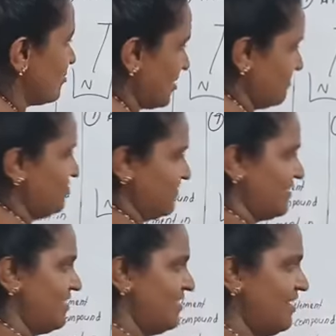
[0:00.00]
sorry,
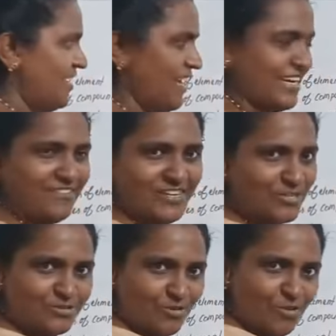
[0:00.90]
I
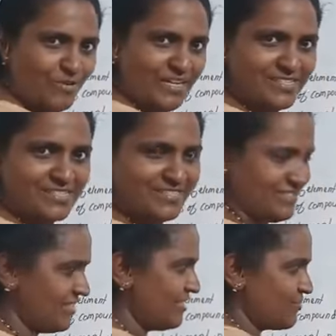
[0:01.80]
divided into 12 parts.
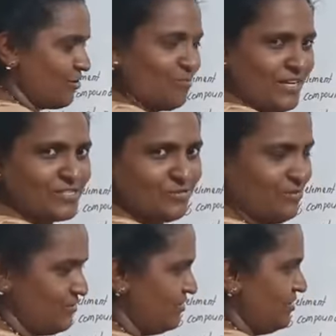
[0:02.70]
This is 12 parts,
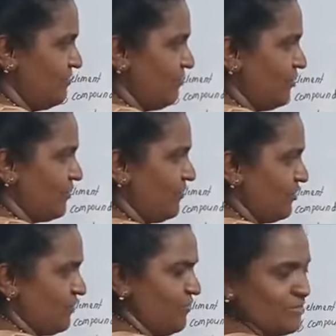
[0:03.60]
no?
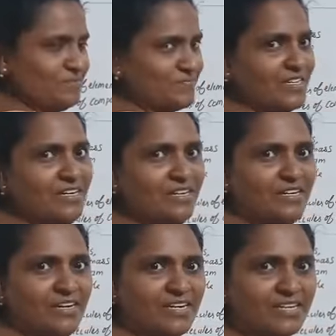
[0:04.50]
4.
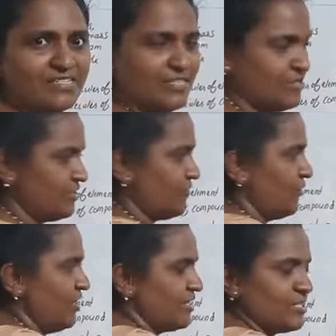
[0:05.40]
Understand? This
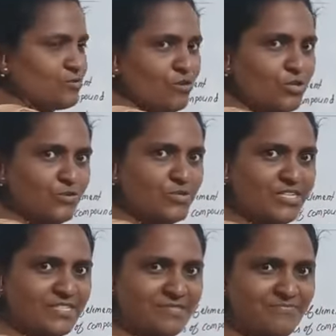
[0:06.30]
full it is 12
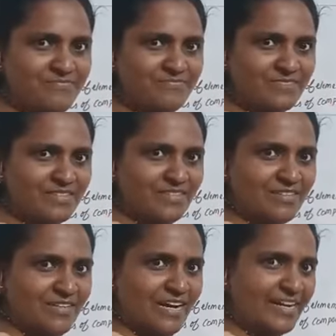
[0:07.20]
unit,
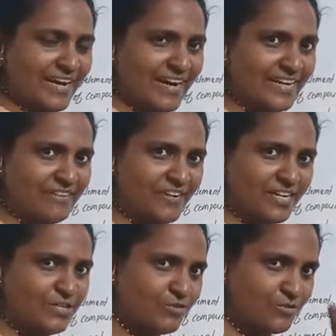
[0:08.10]
and I am
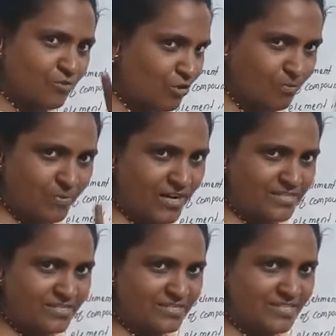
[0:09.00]
divided into 12
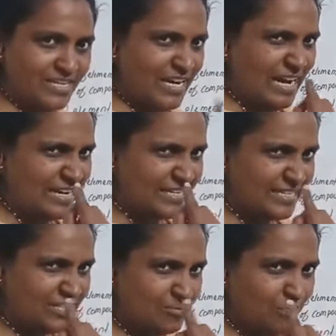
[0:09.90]
parts, and
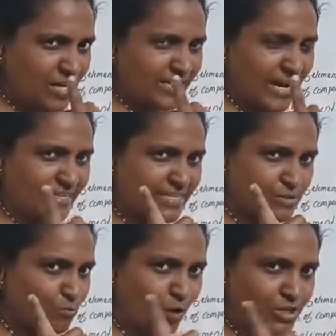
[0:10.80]
each part acts
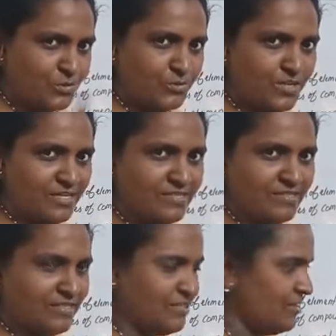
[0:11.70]
as 1 unit.